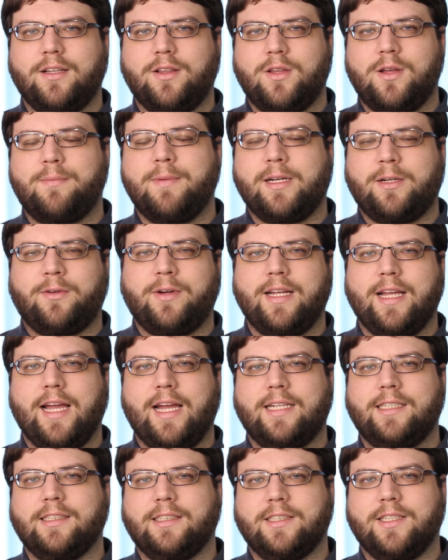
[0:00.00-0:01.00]
Lumetri
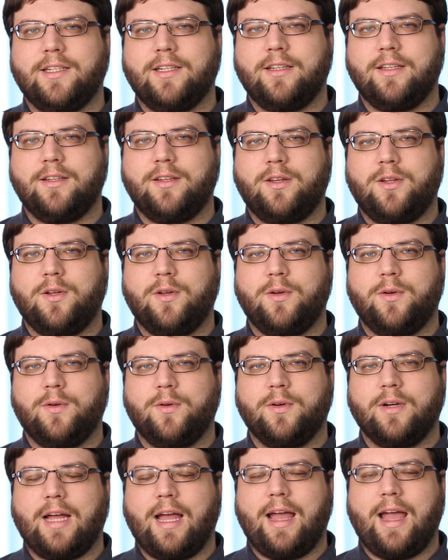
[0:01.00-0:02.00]
engine
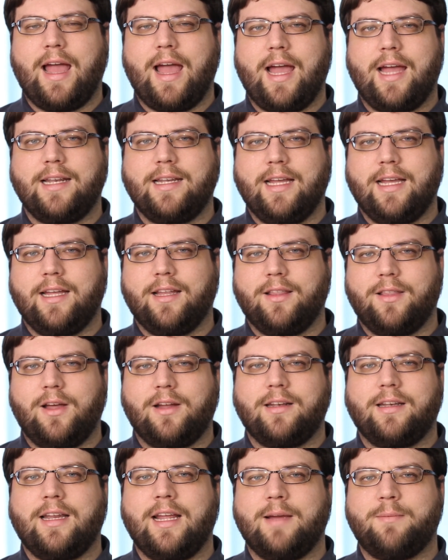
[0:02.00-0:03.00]
to add a
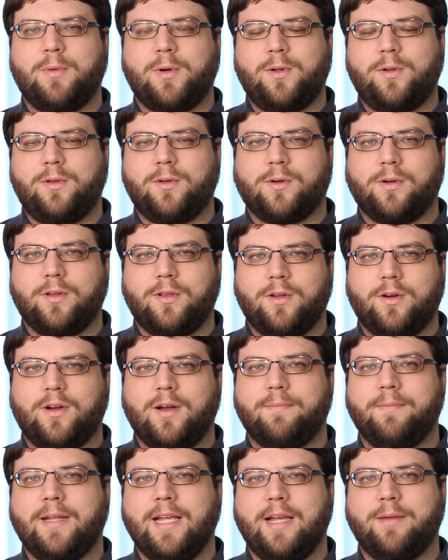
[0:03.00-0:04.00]
LUT table or
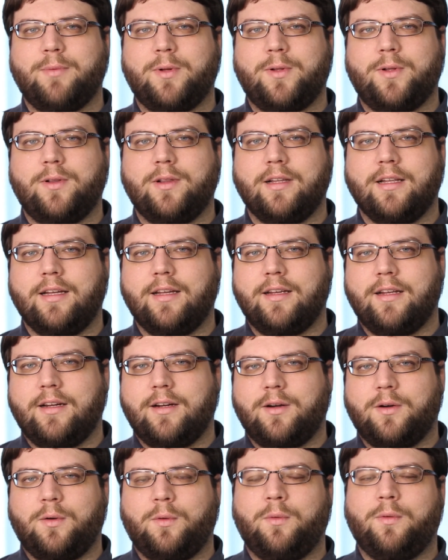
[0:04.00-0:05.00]
lookup table
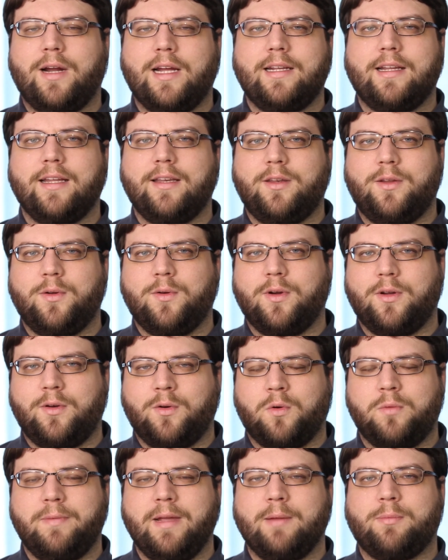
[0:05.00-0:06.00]
right into
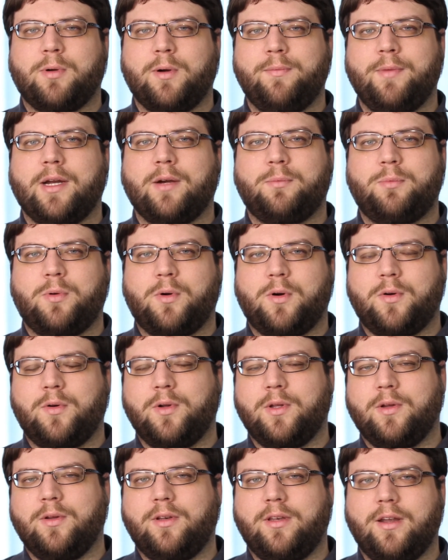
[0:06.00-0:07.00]
Adobe Premiere Pro.
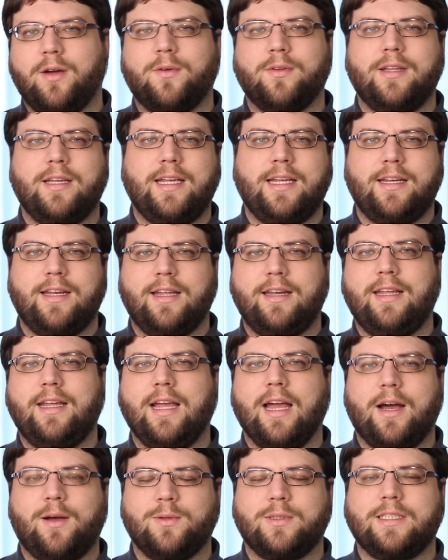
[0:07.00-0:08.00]
You don't need
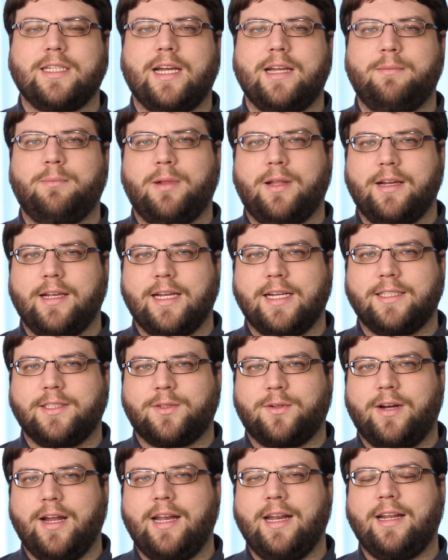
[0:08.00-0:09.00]
any outside
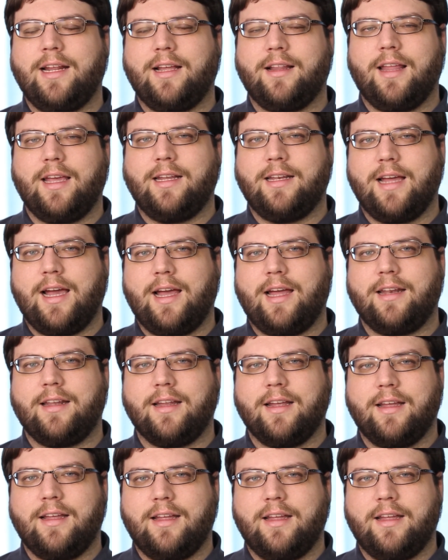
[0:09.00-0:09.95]
plugins or anything like that.